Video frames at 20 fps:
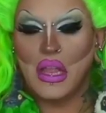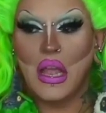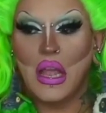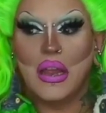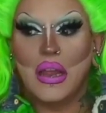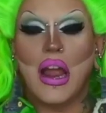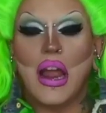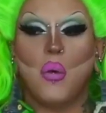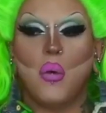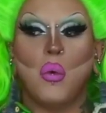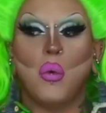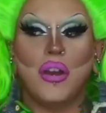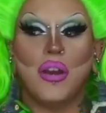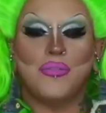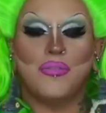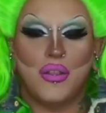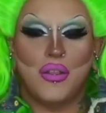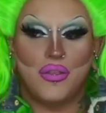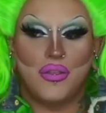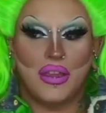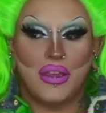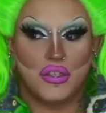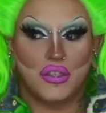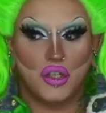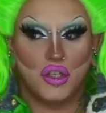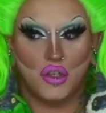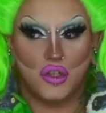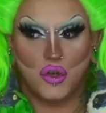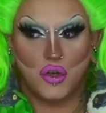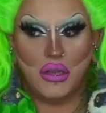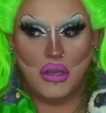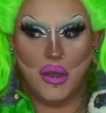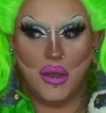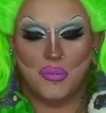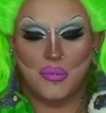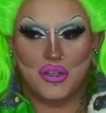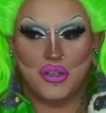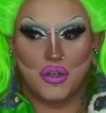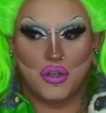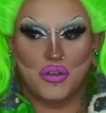Now, one fun thing too,
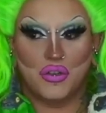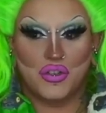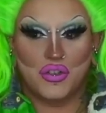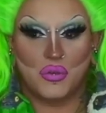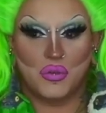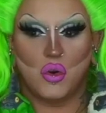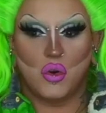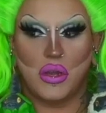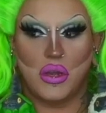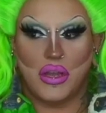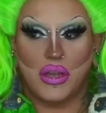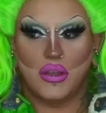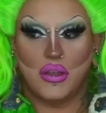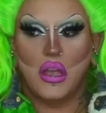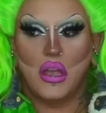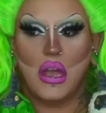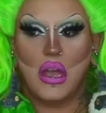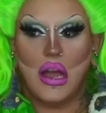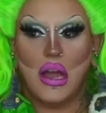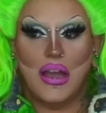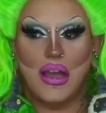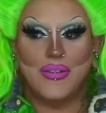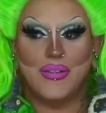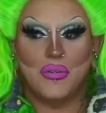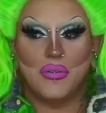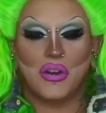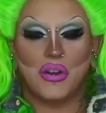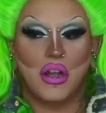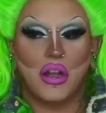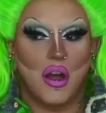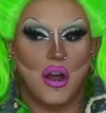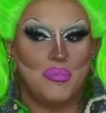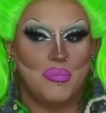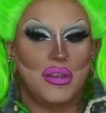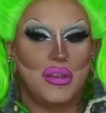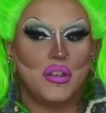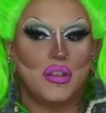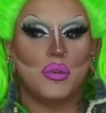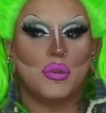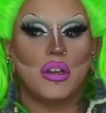I'm going to show you this real quick. I found a
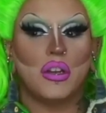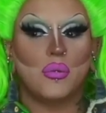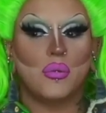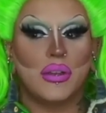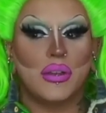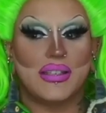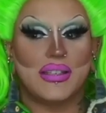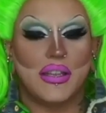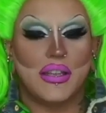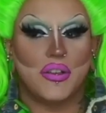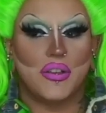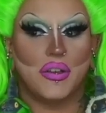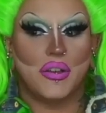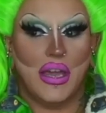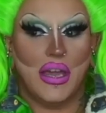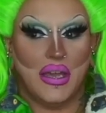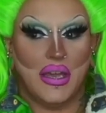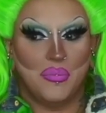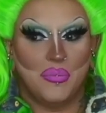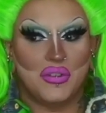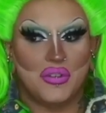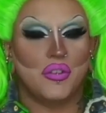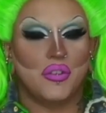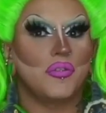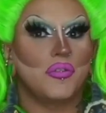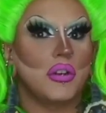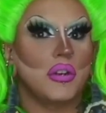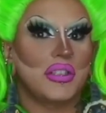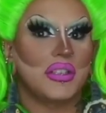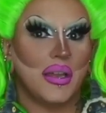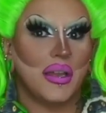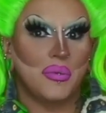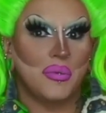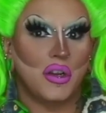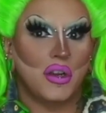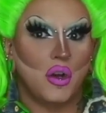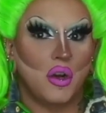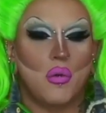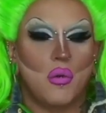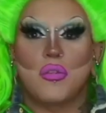Combi. You can reset your game. So the first thing I'm
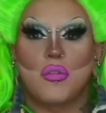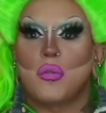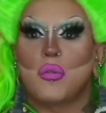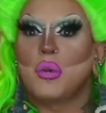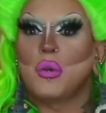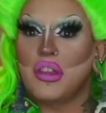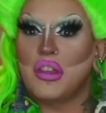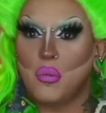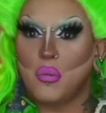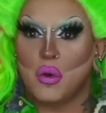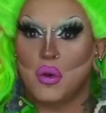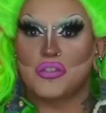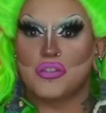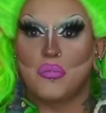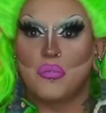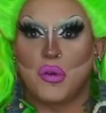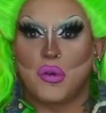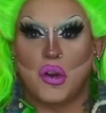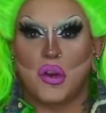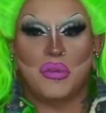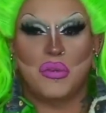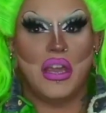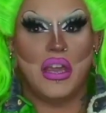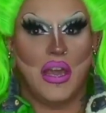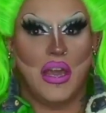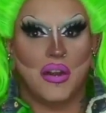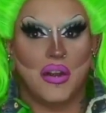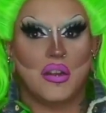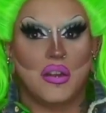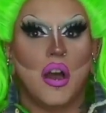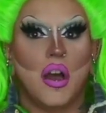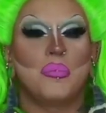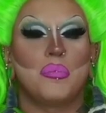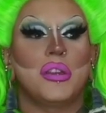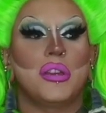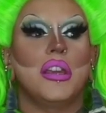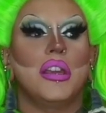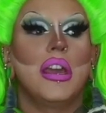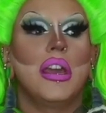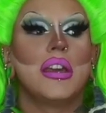going to go over with that works for Burmy and
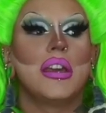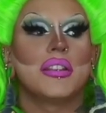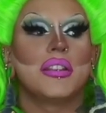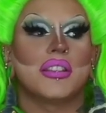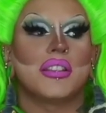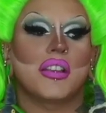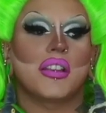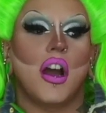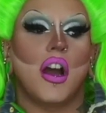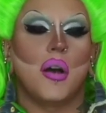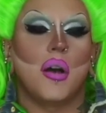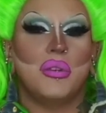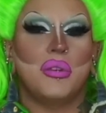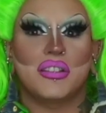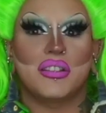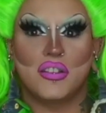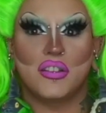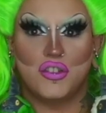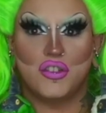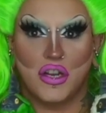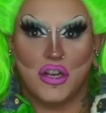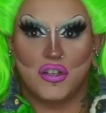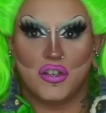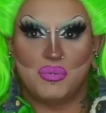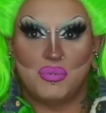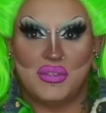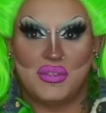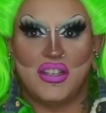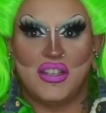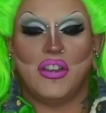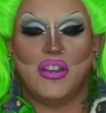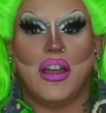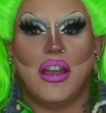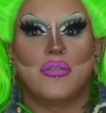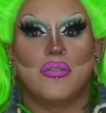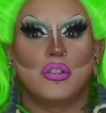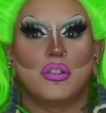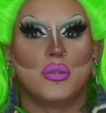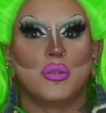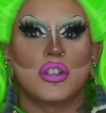Combi, since Combi is a gender-specific
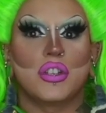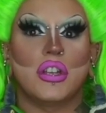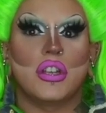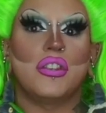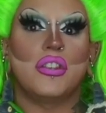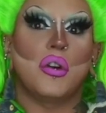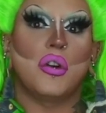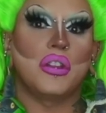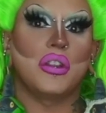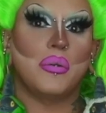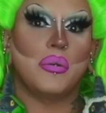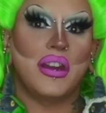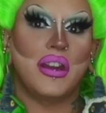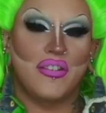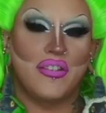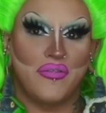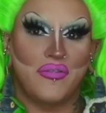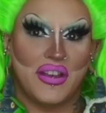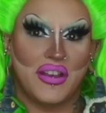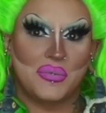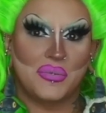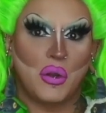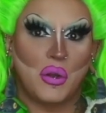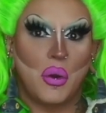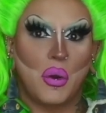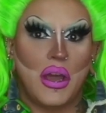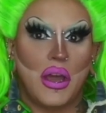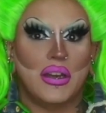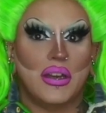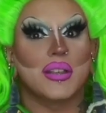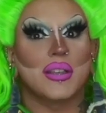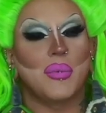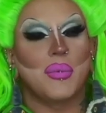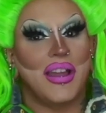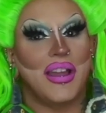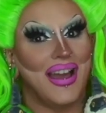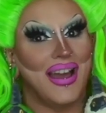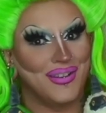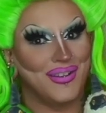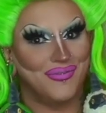evolution, the only way to get Vespiquen is
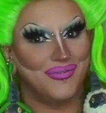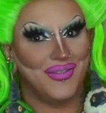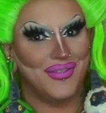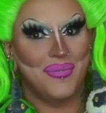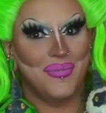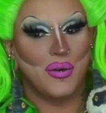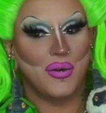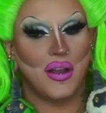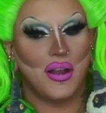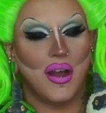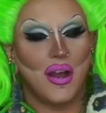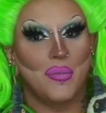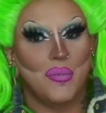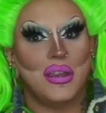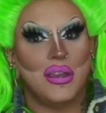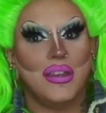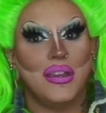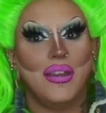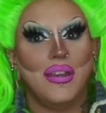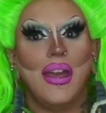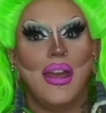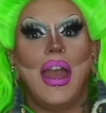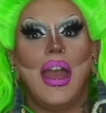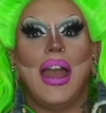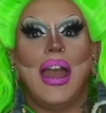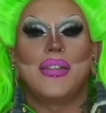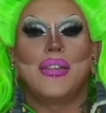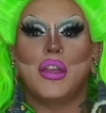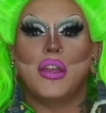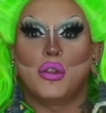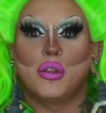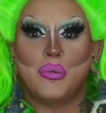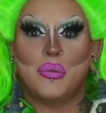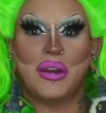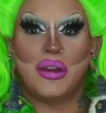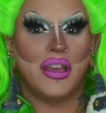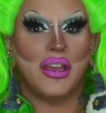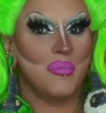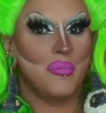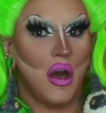by having a female Combi, and the only
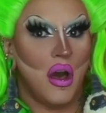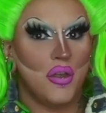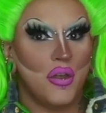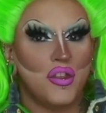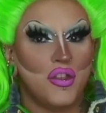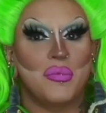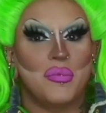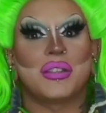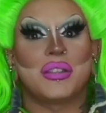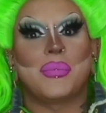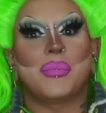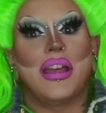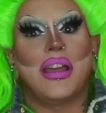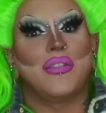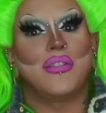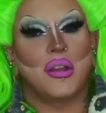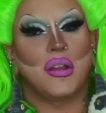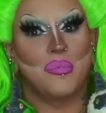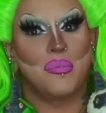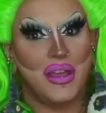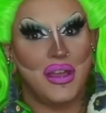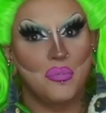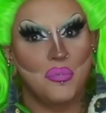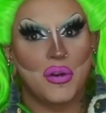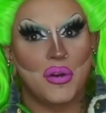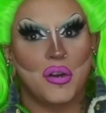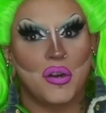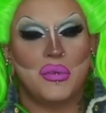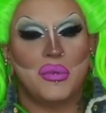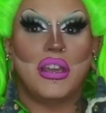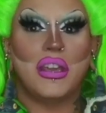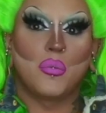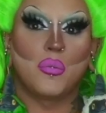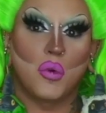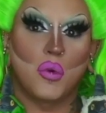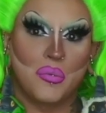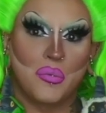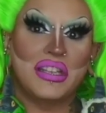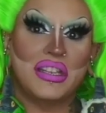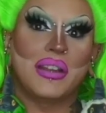way to get Mothim is by having a male Burmy, and
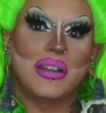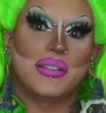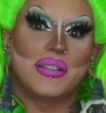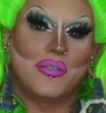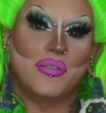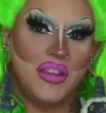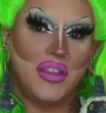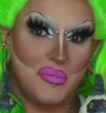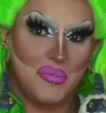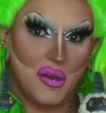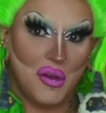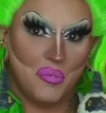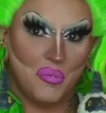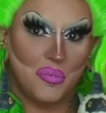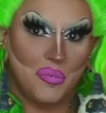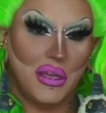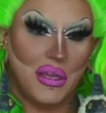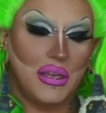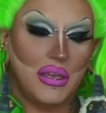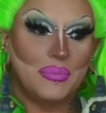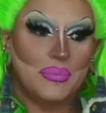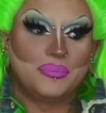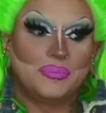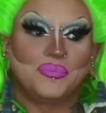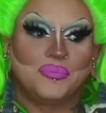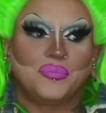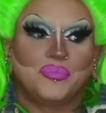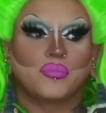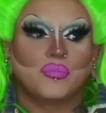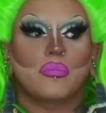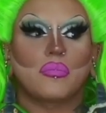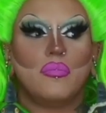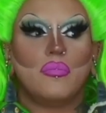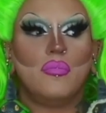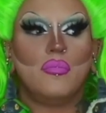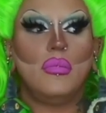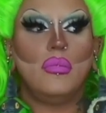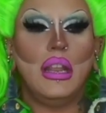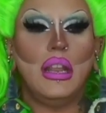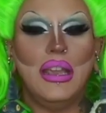WormaDAMN is a female Burmy.
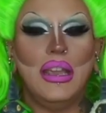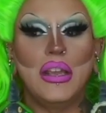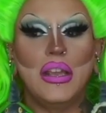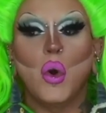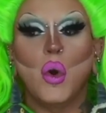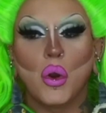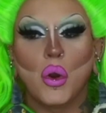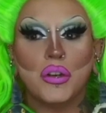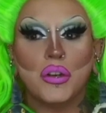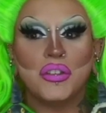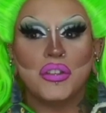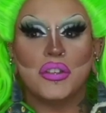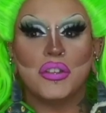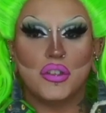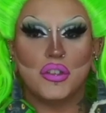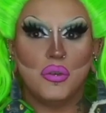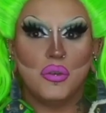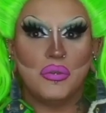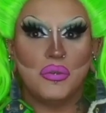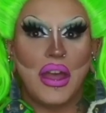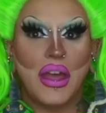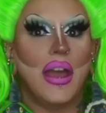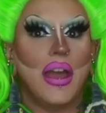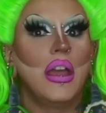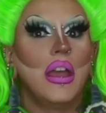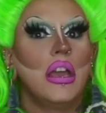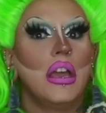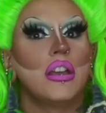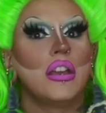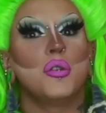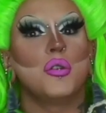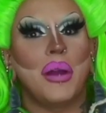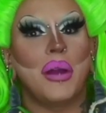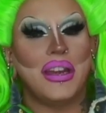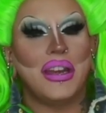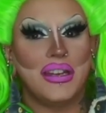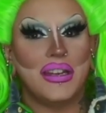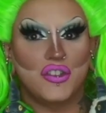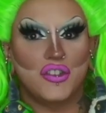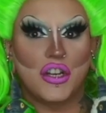In order to do that, you
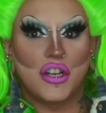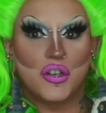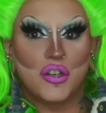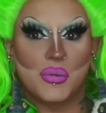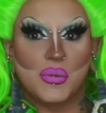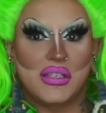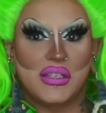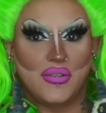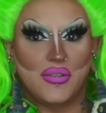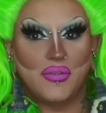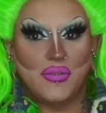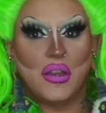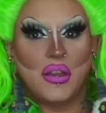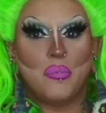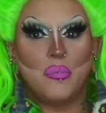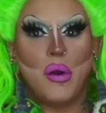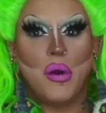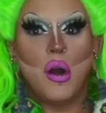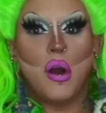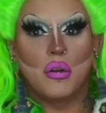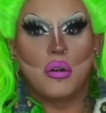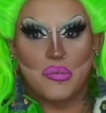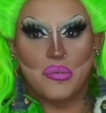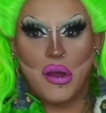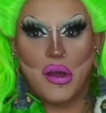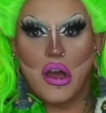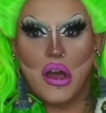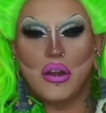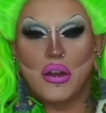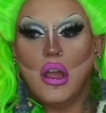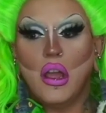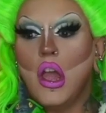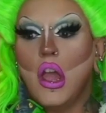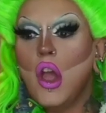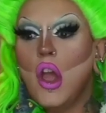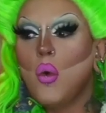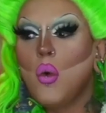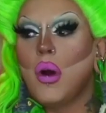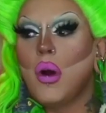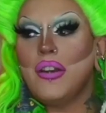might need a gender-specific Pokemon.
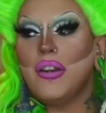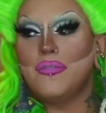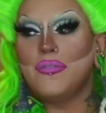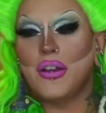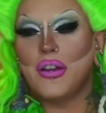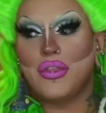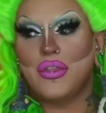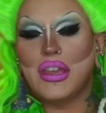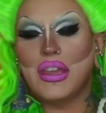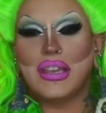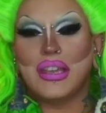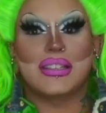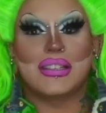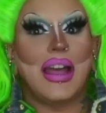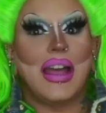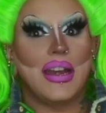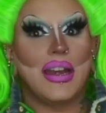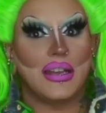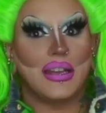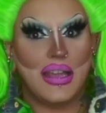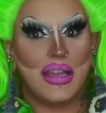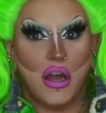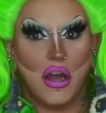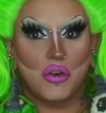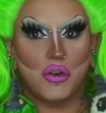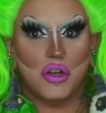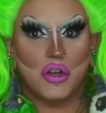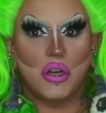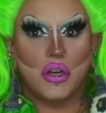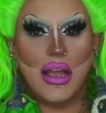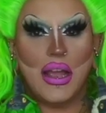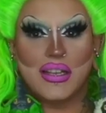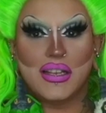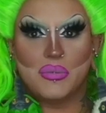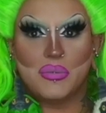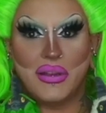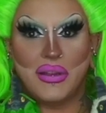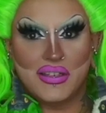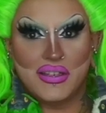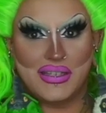One fun thing is that encounter
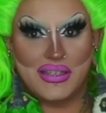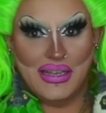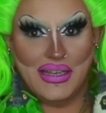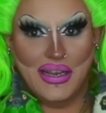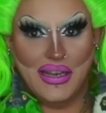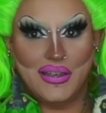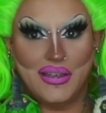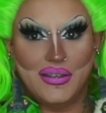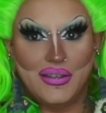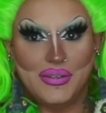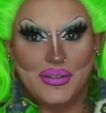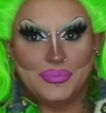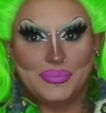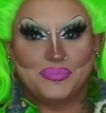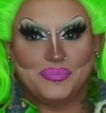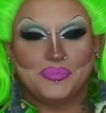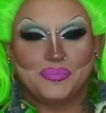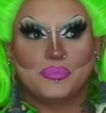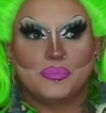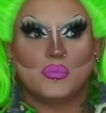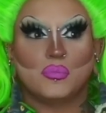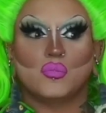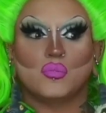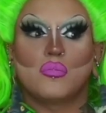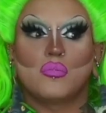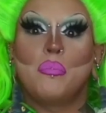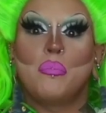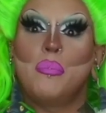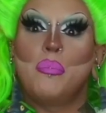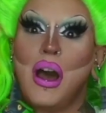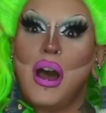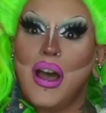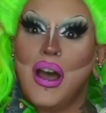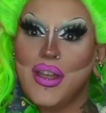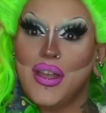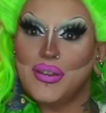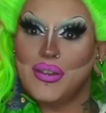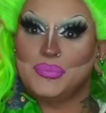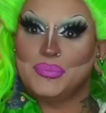has been decided, but